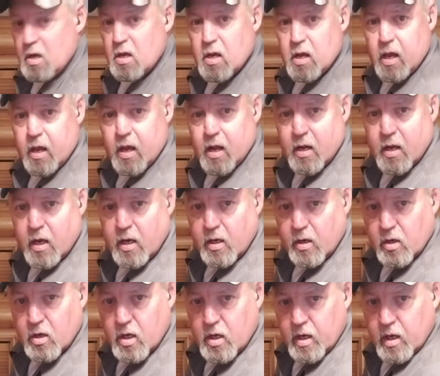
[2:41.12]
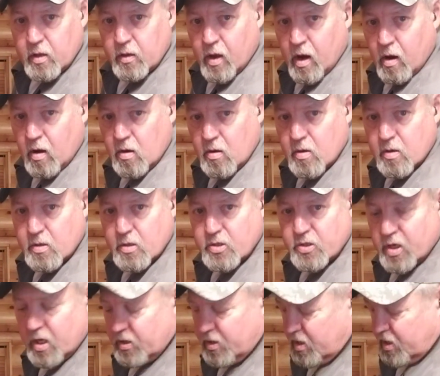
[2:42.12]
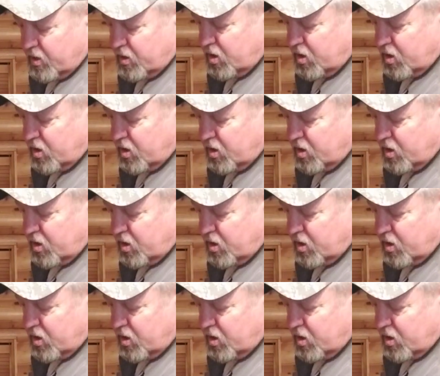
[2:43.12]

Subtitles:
and I can look in there and see that it's